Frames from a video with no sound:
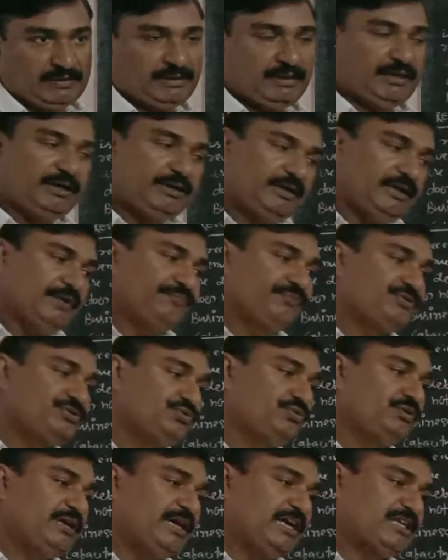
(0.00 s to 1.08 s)
It refers to
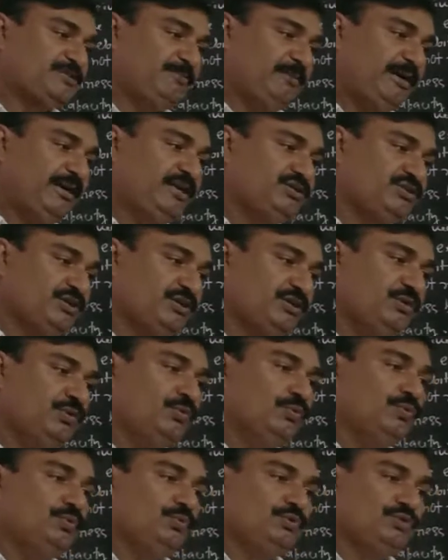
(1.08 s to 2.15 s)
the
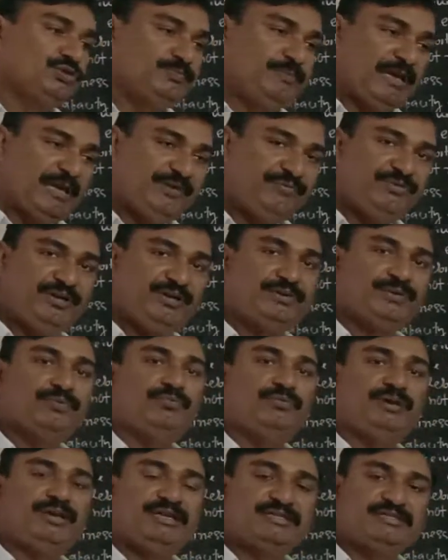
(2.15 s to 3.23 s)
expenditure whose benefit
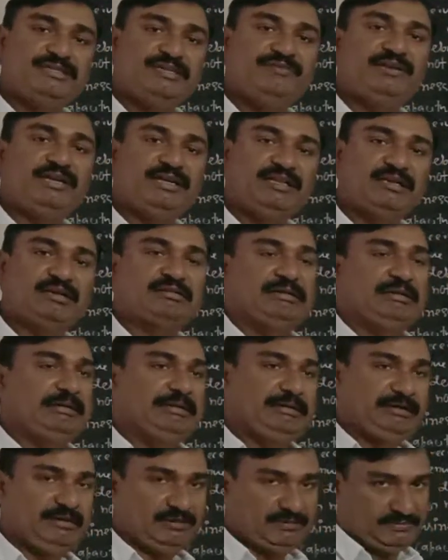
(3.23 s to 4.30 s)
we received in the
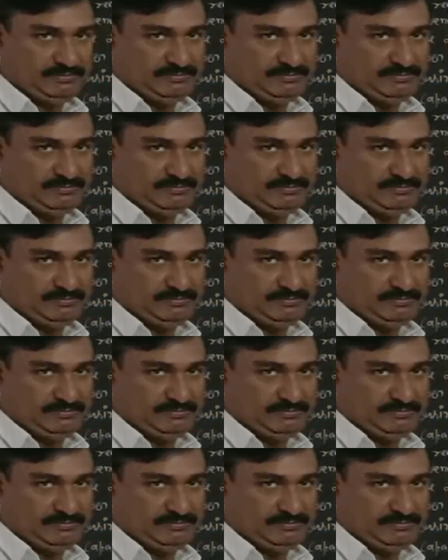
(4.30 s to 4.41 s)
current year.